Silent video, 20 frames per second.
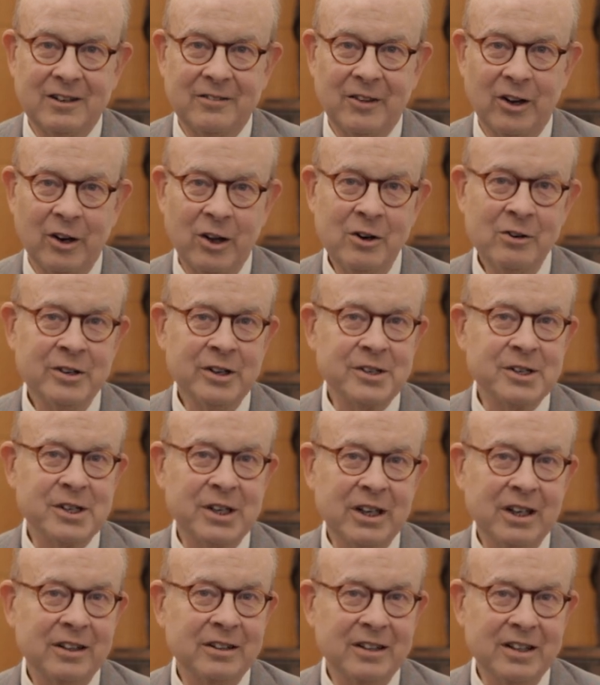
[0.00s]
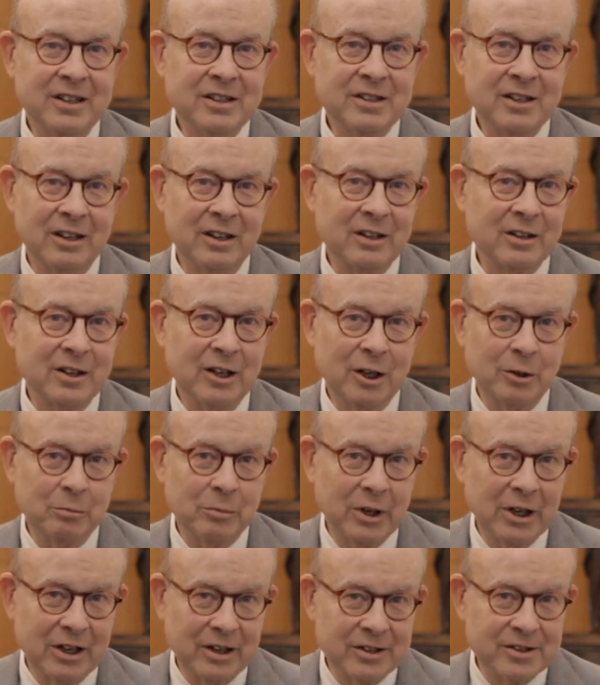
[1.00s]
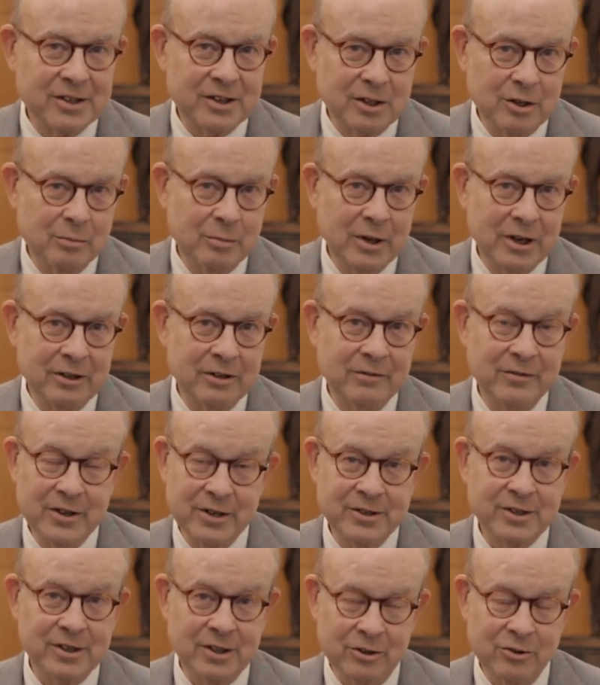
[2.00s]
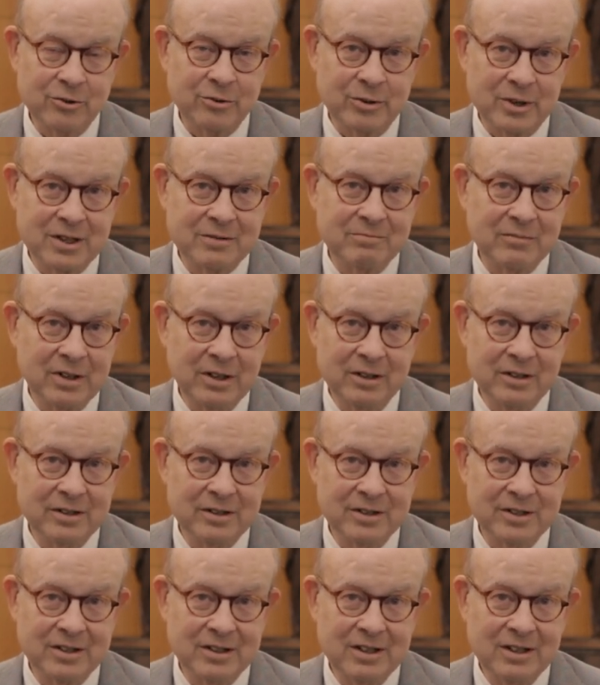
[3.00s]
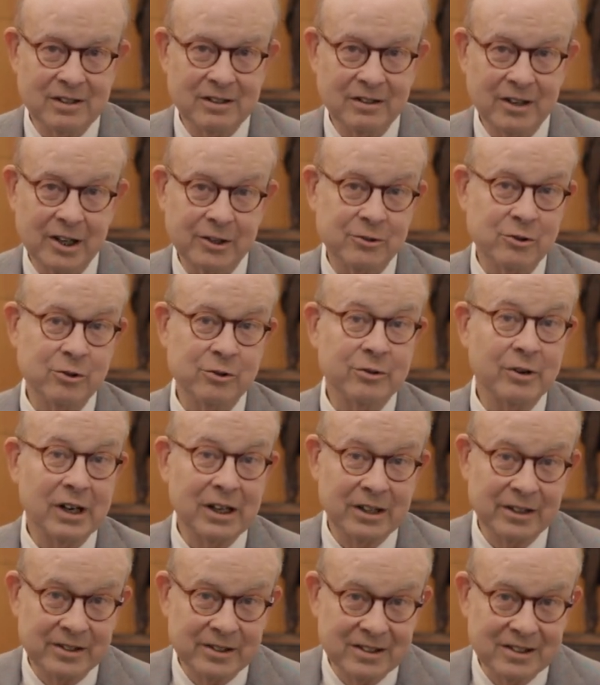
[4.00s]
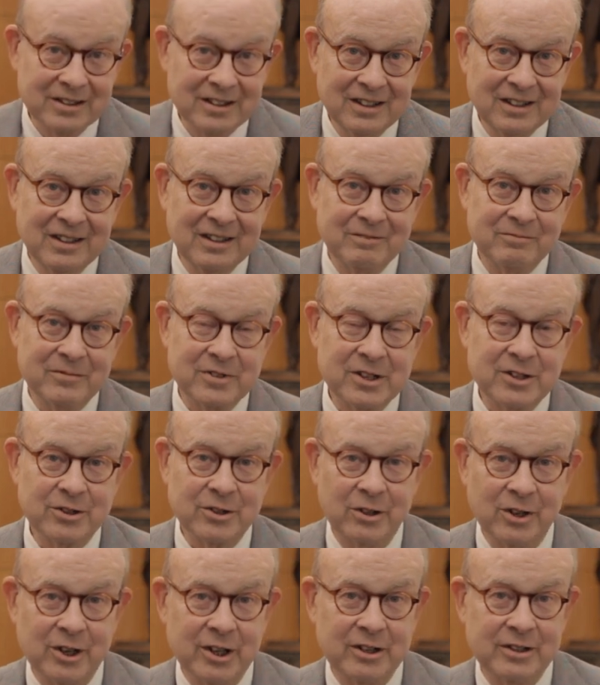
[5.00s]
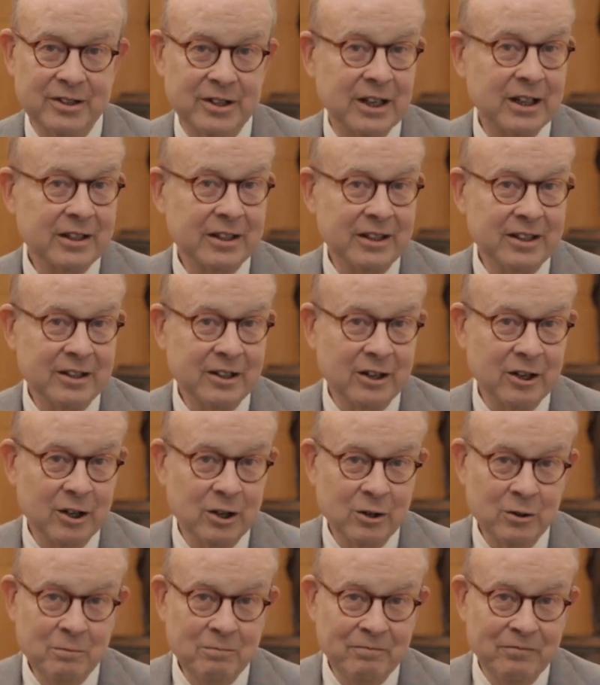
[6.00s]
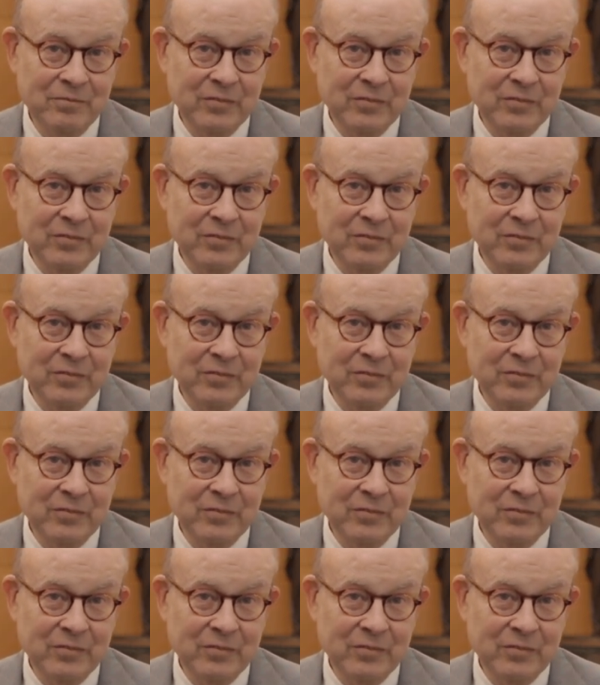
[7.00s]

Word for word: The longest standing telecom policy debate of this century is net neutrality started a decade ago.